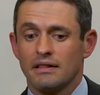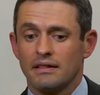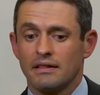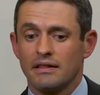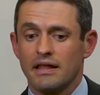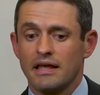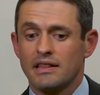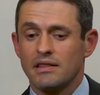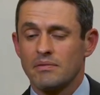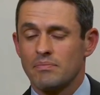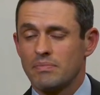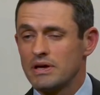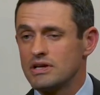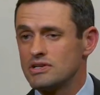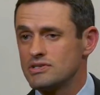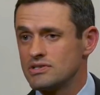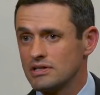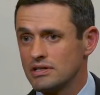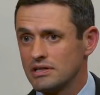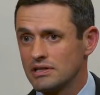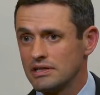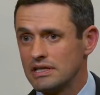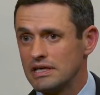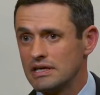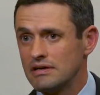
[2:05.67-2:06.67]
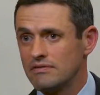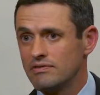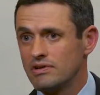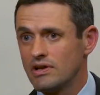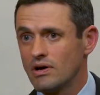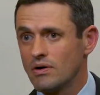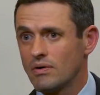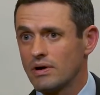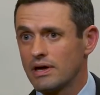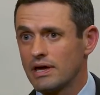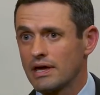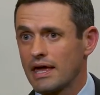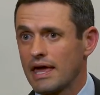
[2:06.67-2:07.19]
let the patient leave
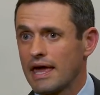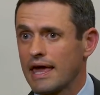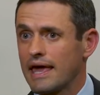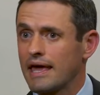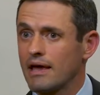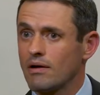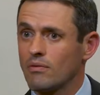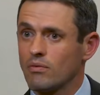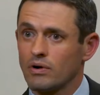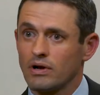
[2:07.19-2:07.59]
knowing, hey,